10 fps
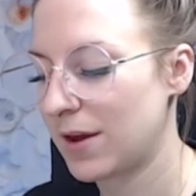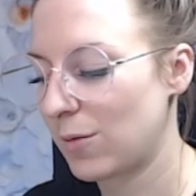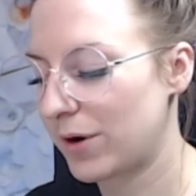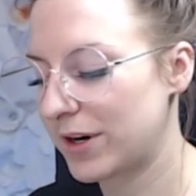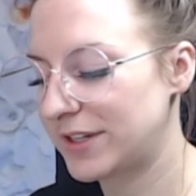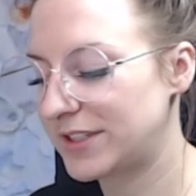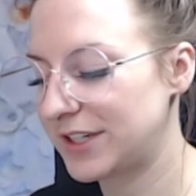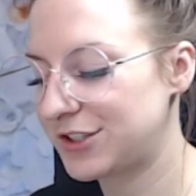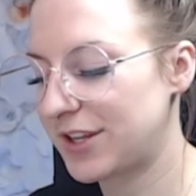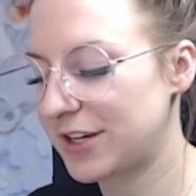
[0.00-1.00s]
We're going to
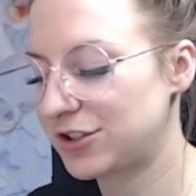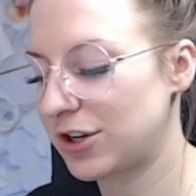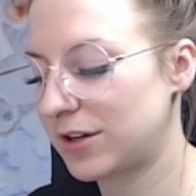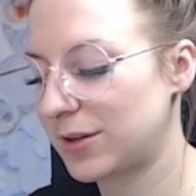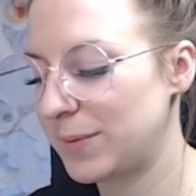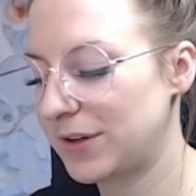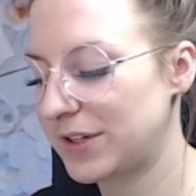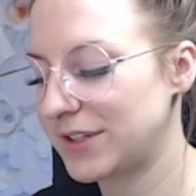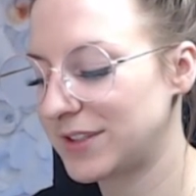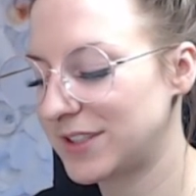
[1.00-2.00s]
ditch that chocolate milk
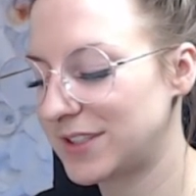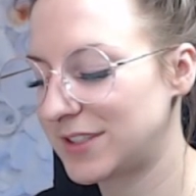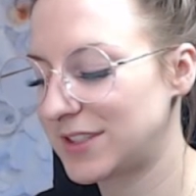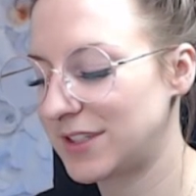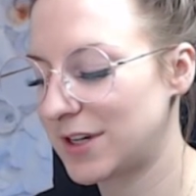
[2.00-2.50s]
consistency